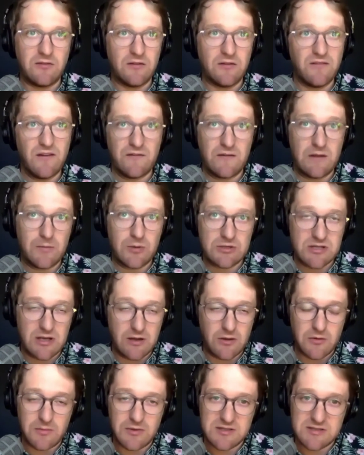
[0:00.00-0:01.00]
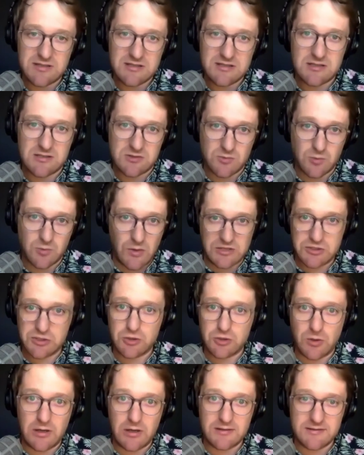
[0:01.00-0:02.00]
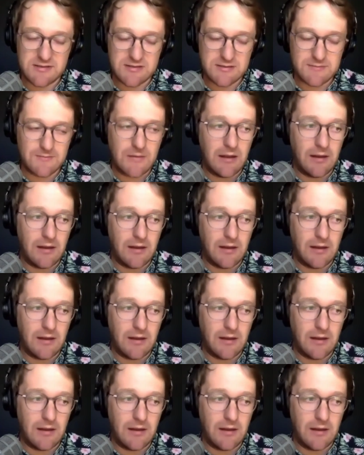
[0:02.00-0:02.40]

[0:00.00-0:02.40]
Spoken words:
to 50% of their business, is restaurants.